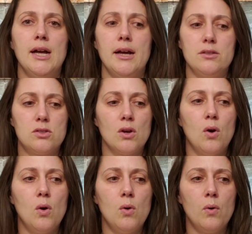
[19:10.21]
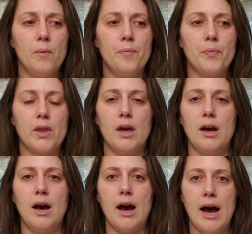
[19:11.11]
And so
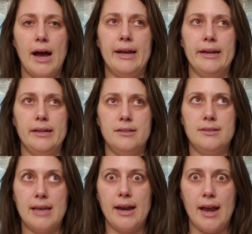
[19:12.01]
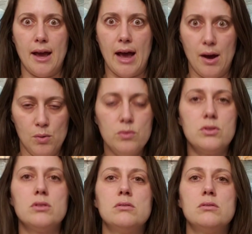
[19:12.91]
I set out